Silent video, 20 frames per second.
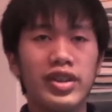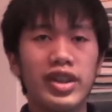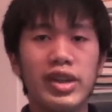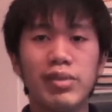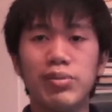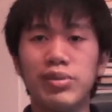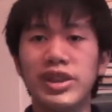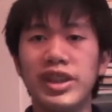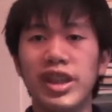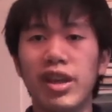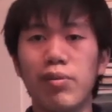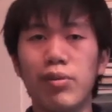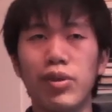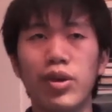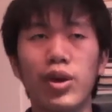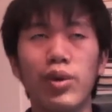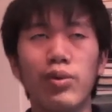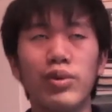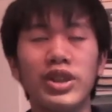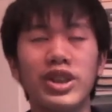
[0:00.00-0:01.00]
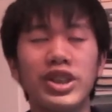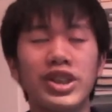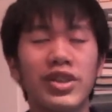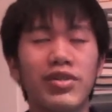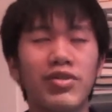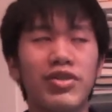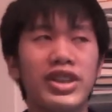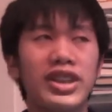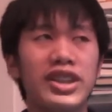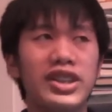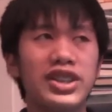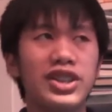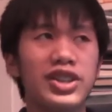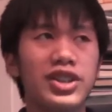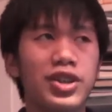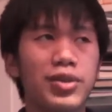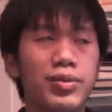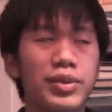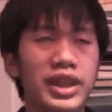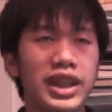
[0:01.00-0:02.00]
MCMCon, which is I think's
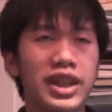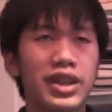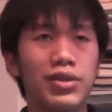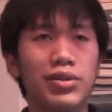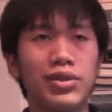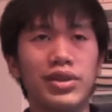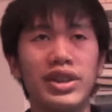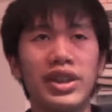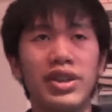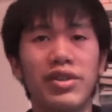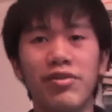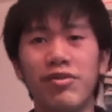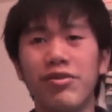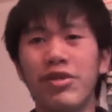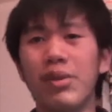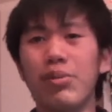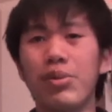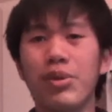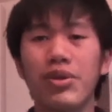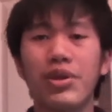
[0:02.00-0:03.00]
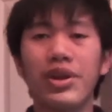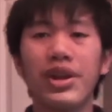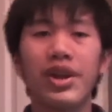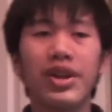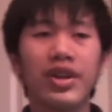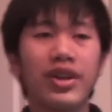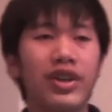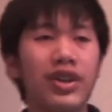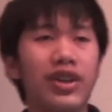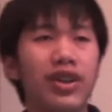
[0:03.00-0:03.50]
coming out in February.